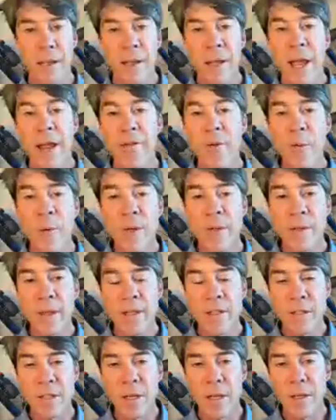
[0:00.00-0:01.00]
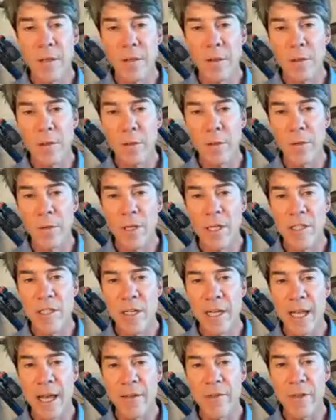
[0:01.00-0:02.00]
Everyone that's uh,
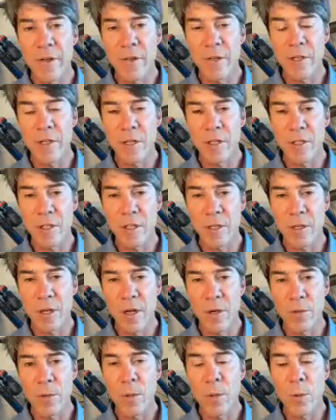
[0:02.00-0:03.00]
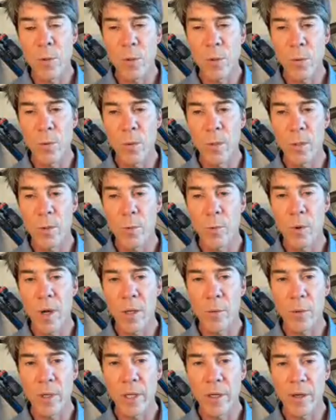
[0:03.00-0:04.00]
listening out there that doesn't know who or
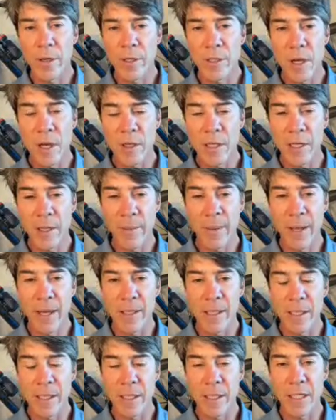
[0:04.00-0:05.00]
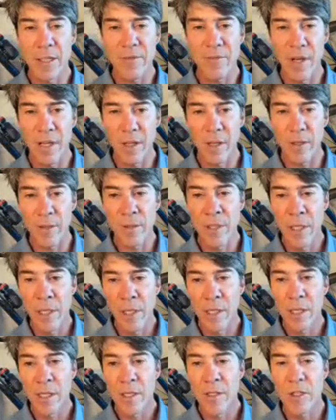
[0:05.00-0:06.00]
what we are talking about, indieVelo
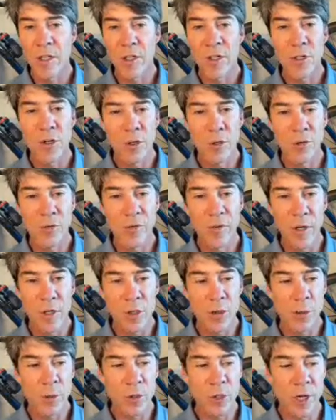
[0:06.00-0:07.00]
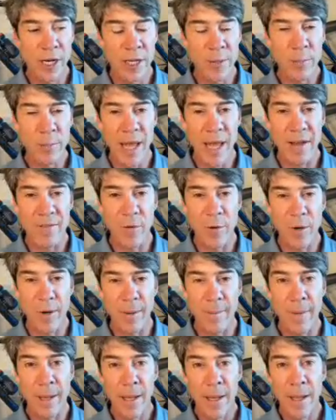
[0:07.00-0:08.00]
is a new virtual training
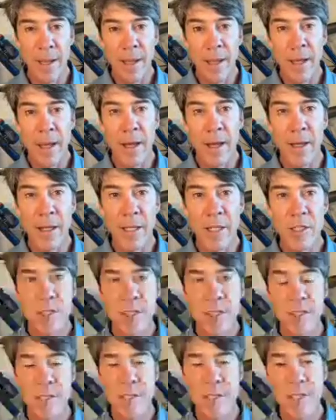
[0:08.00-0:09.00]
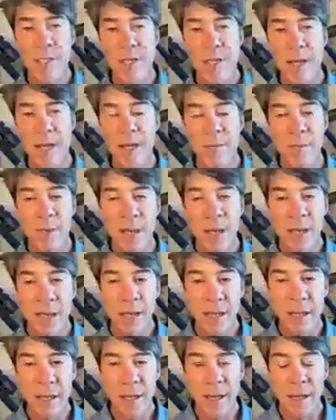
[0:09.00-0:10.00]
platform. Uh, it's designed
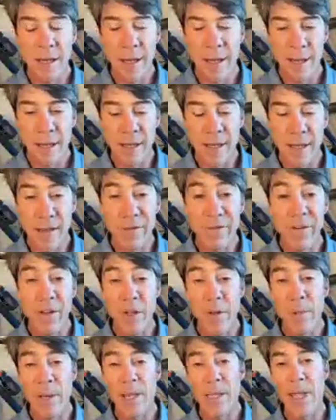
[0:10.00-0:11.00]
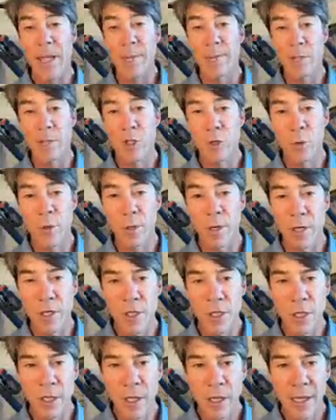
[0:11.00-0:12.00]
by uh, a fellow by the name of
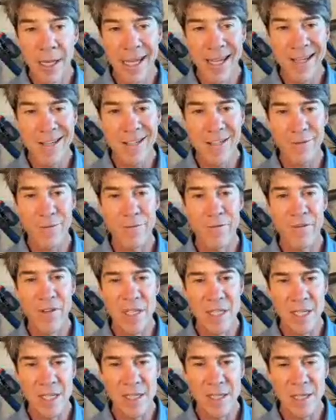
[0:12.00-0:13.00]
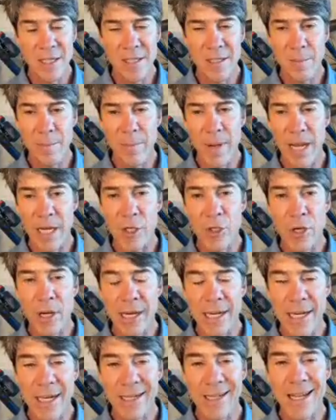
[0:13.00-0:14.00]
George. He is a physicist by
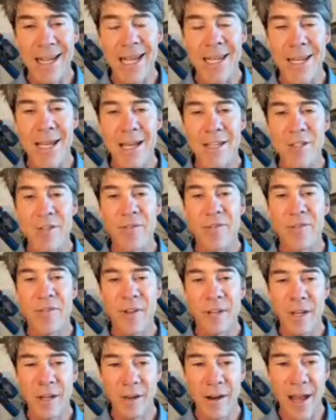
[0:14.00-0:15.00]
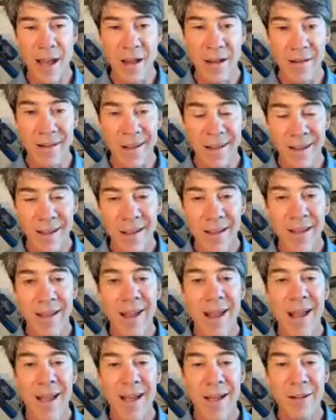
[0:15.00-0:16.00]
training, and he has figured out
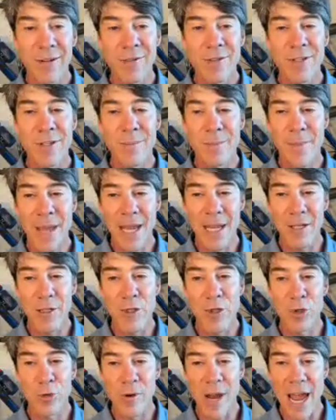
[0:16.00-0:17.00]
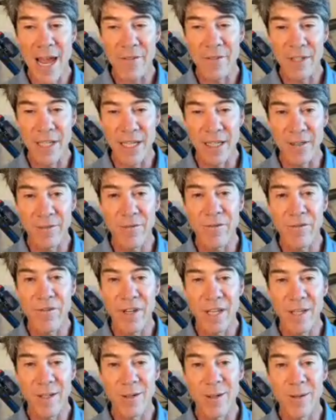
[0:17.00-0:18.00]
how to make drafting
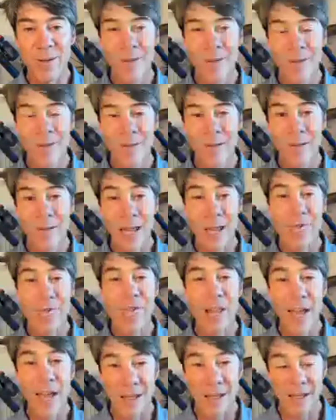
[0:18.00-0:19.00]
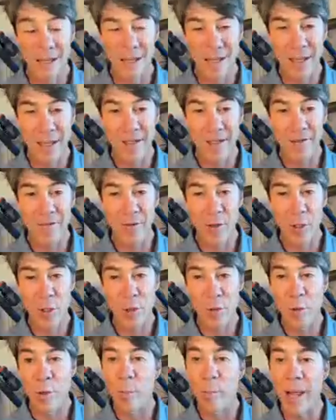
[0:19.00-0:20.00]
feel lifelike in a
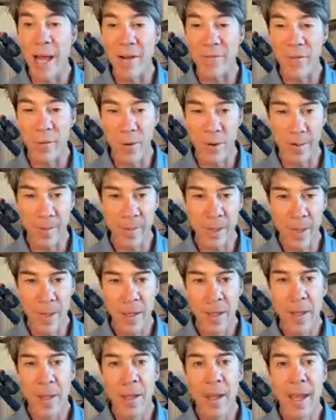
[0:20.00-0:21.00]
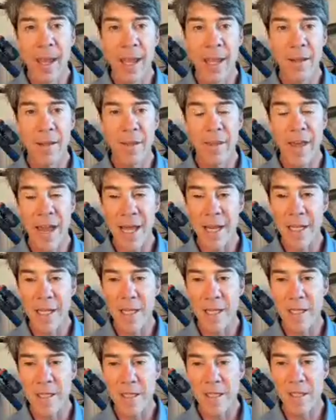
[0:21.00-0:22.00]
virtual platform and that
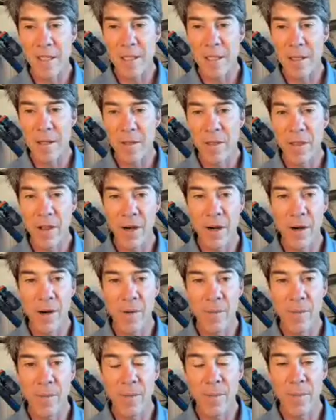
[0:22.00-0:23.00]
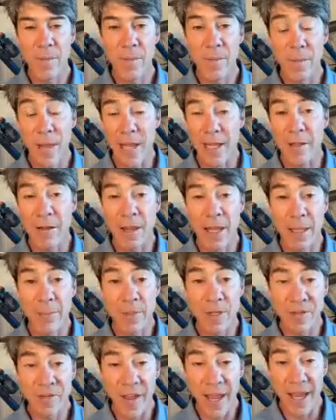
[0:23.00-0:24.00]
is their like claim
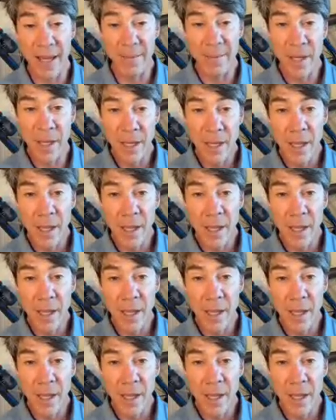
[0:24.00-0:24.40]
to fame.